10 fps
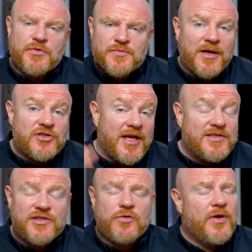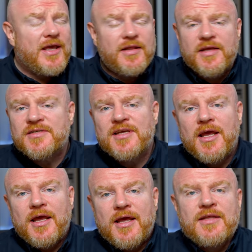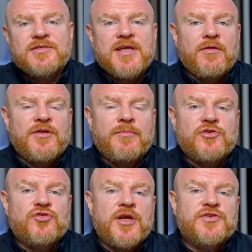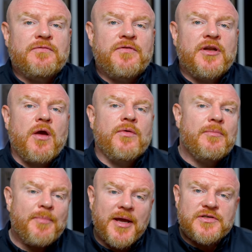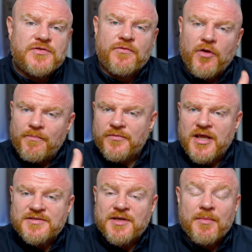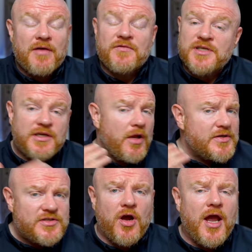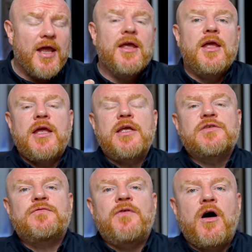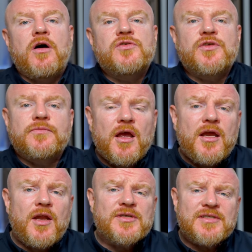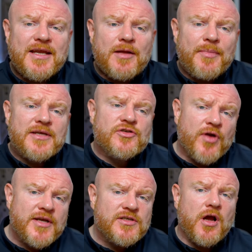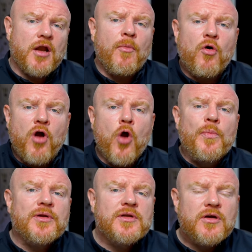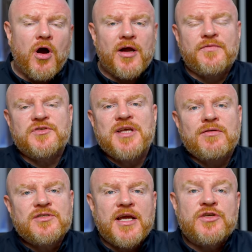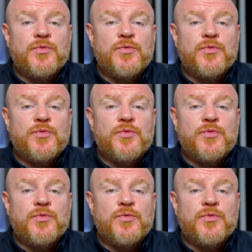was much less. And you'll hear this in the sound demonstration video. And the bass from the SCM11s, you know, it's tight, it's fast, you know, its leaner bass creates a, a more open kind of soundstage,